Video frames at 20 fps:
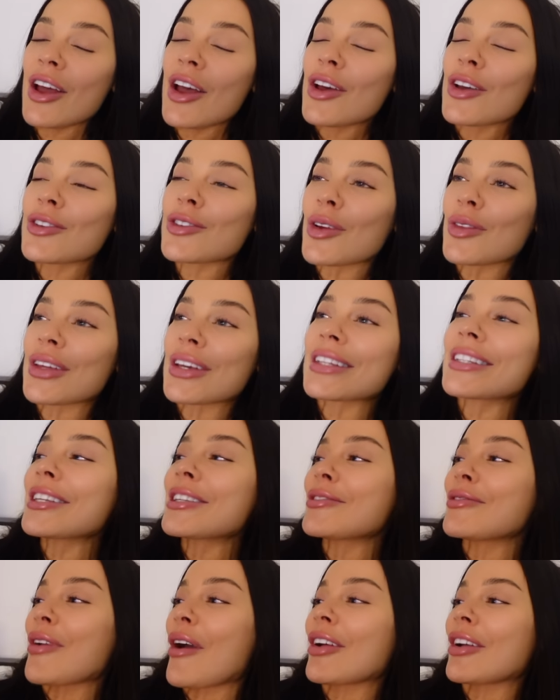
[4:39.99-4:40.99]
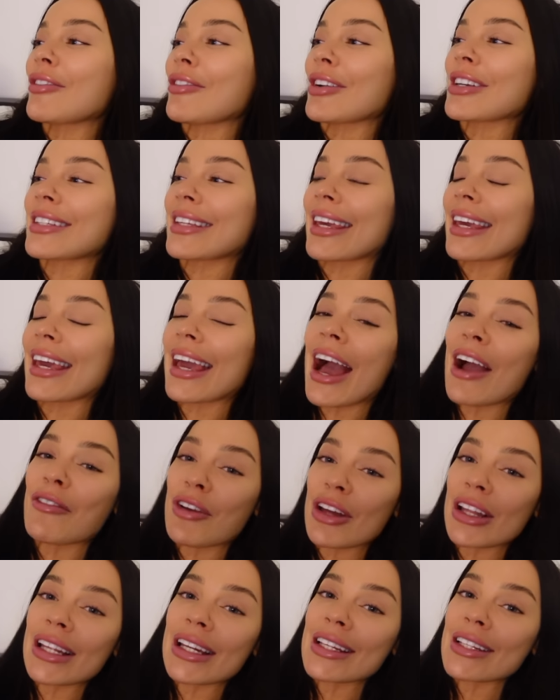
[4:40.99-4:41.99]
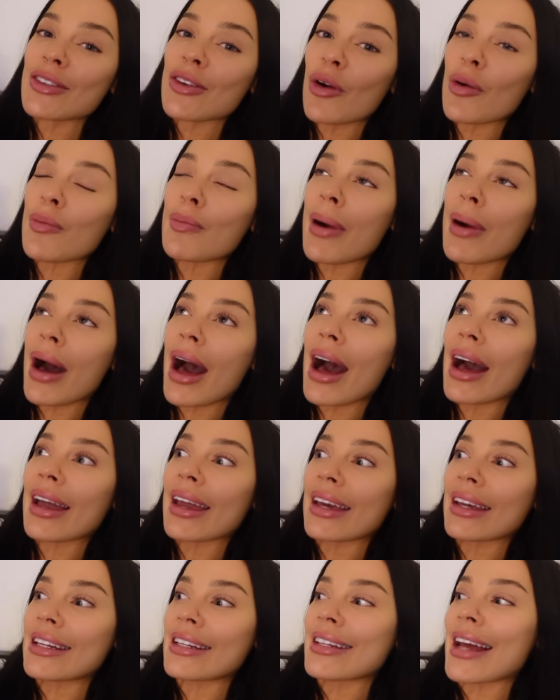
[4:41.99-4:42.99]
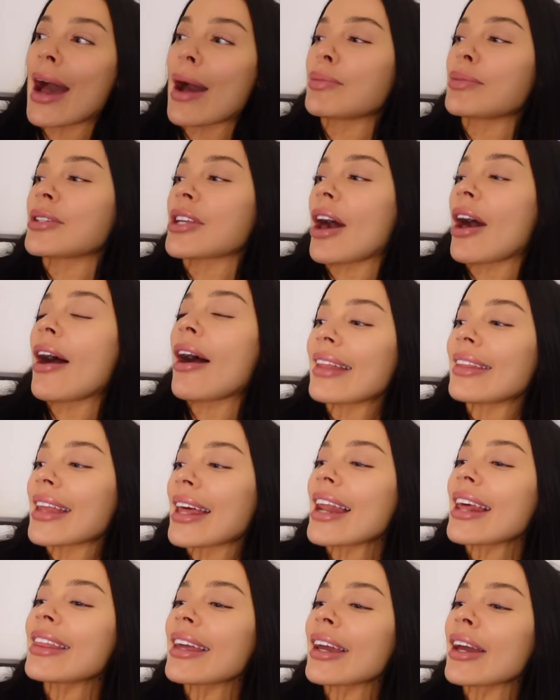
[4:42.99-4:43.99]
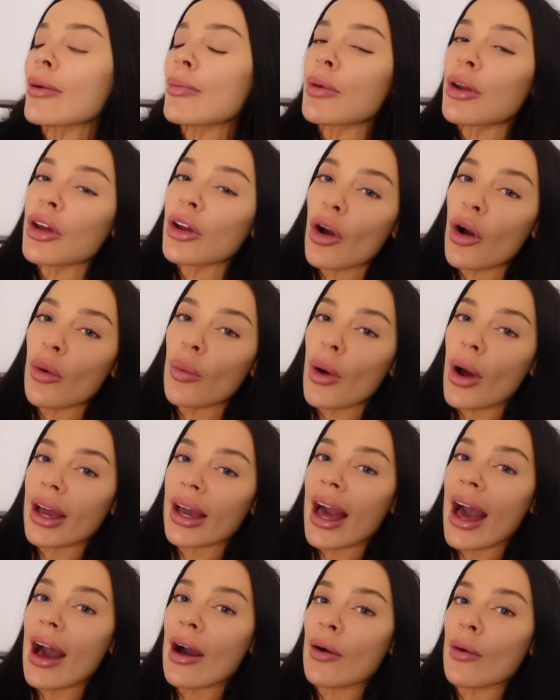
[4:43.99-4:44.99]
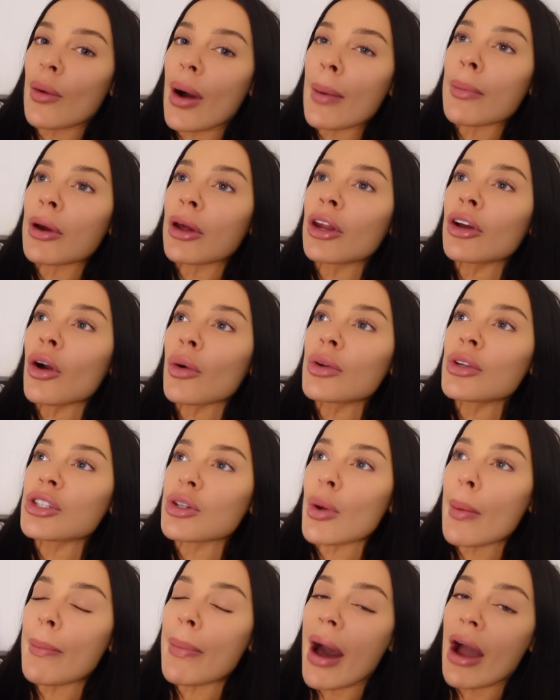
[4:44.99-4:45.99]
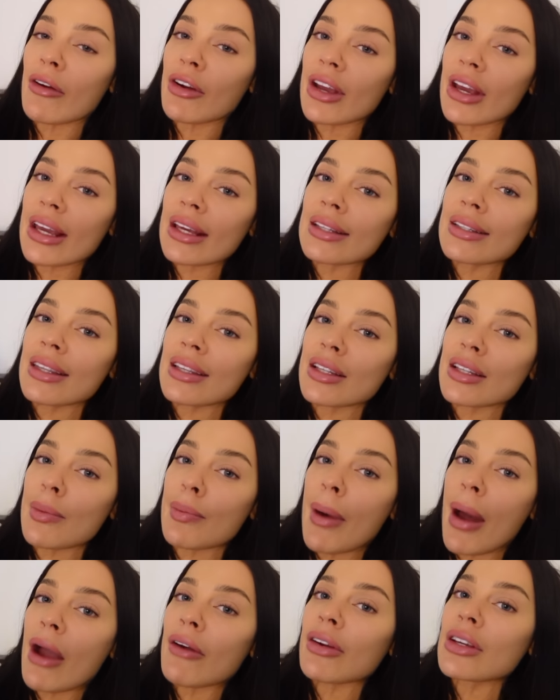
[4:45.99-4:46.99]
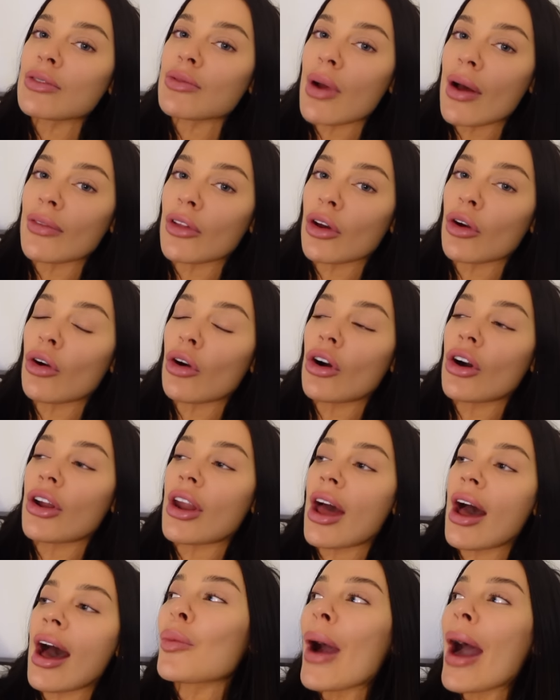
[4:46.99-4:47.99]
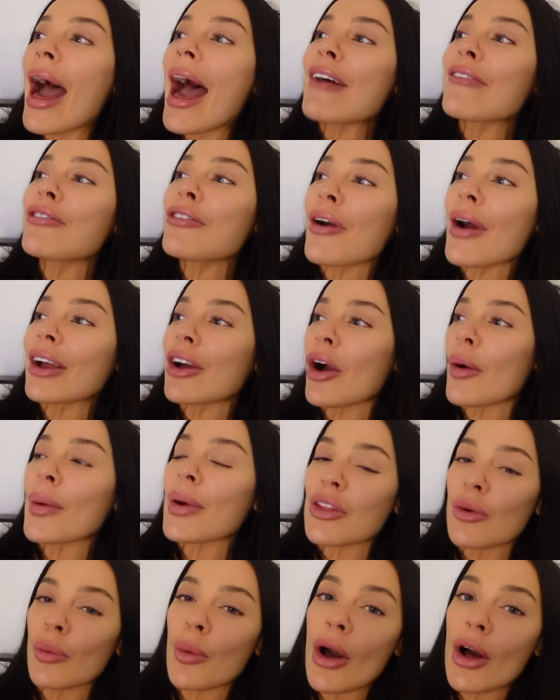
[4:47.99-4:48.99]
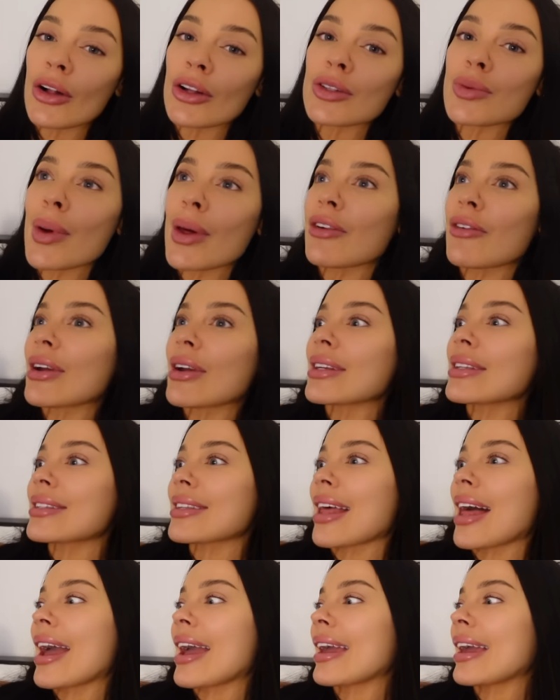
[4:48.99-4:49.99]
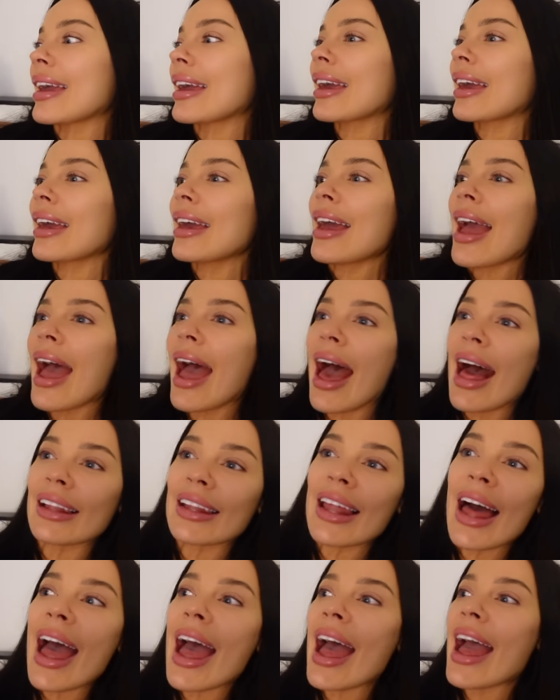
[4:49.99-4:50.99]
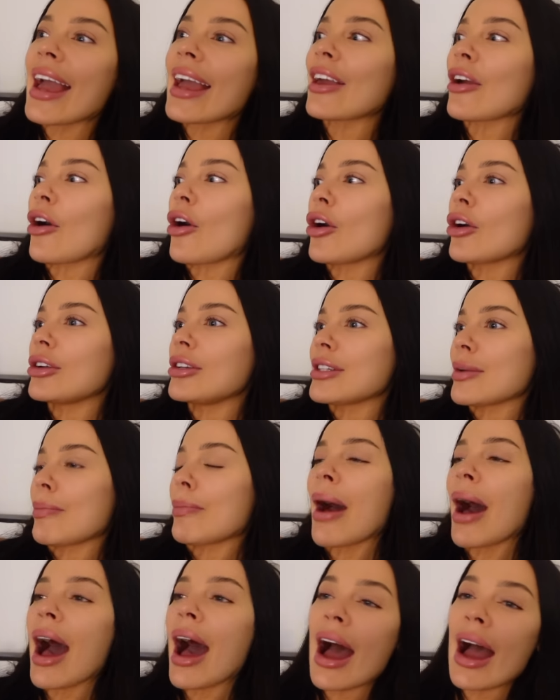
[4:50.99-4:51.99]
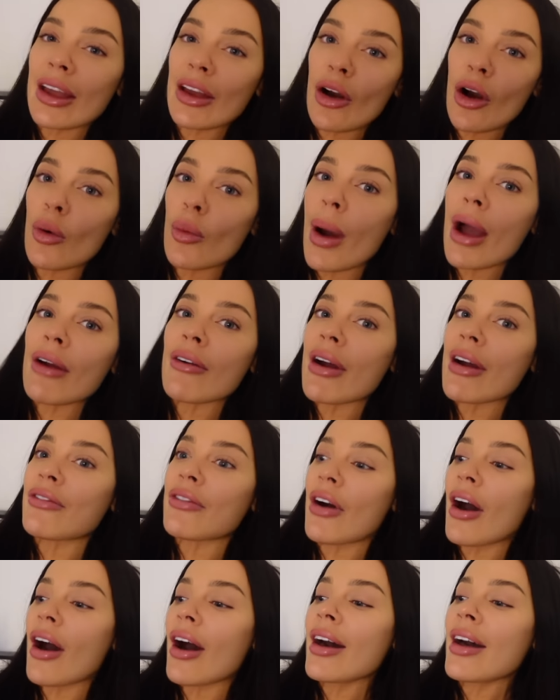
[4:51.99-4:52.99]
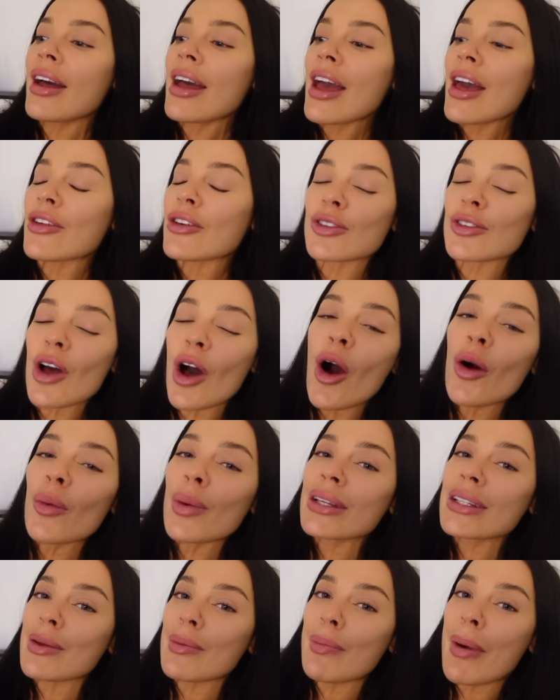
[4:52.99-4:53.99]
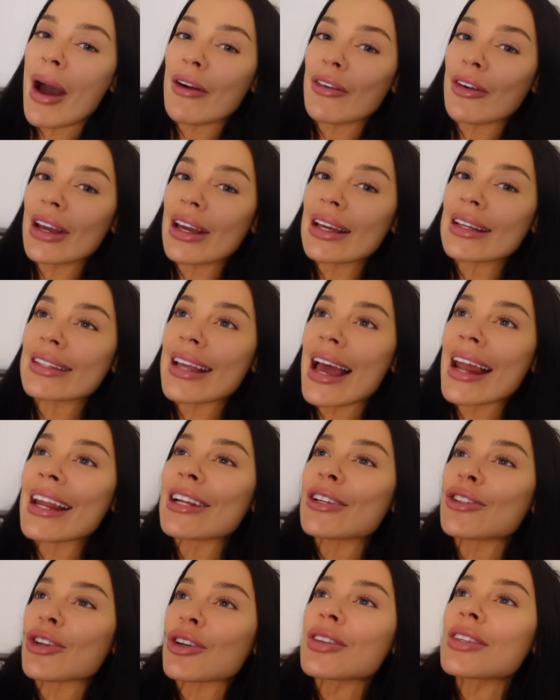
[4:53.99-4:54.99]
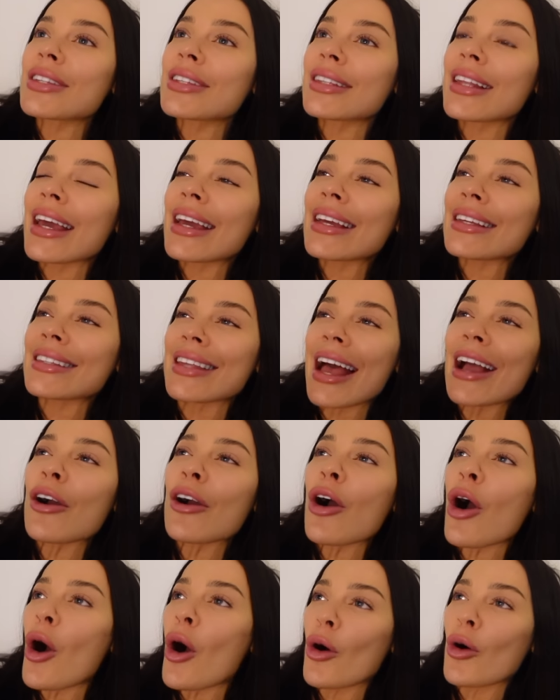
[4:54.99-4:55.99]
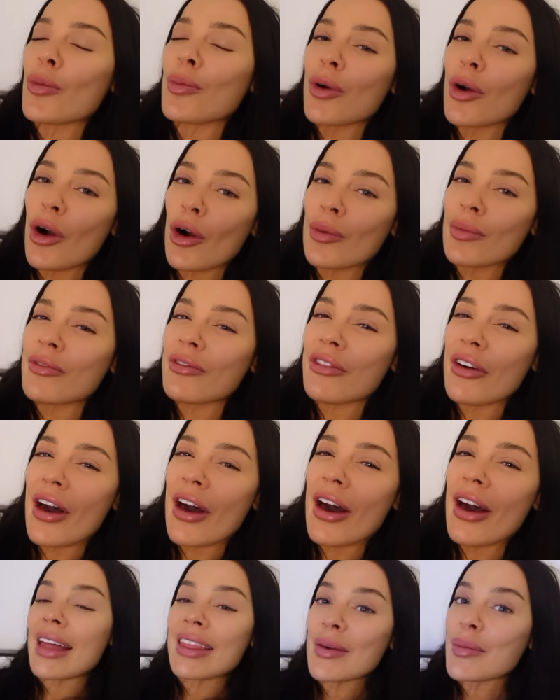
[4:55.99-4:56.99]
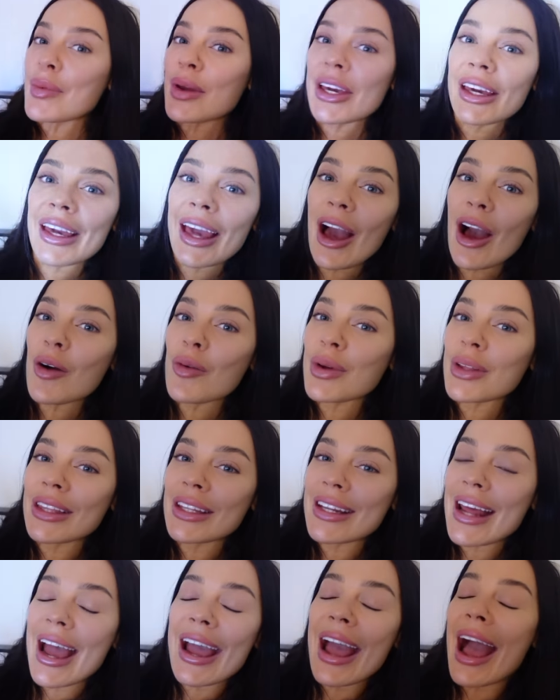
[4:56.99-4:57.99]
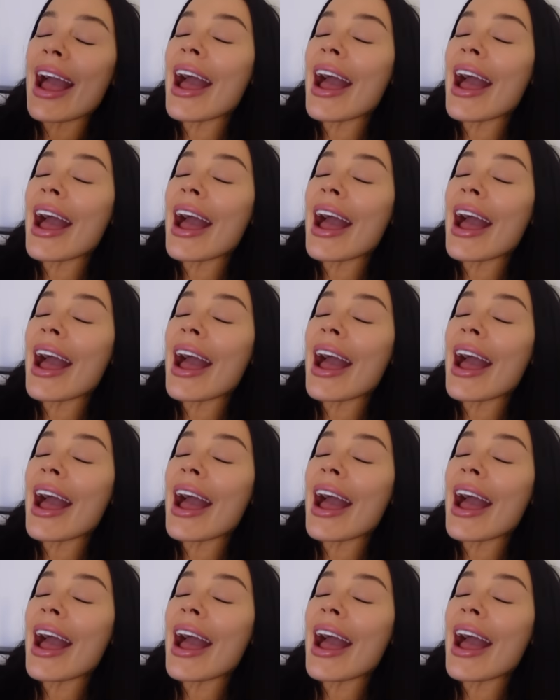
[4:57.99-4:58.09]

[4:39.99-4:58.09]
So this is very risky. I really need to go and buy an adapter. And then I think I'm gonna go work out. I'm gonna go and do a Barry's. There's a Barry's round the corner. Wherever I go in the world, whether it's like LA or Dubai or wherever, there's always a Barry's and it just, it's like a home comfort. And then we can get on with the day. I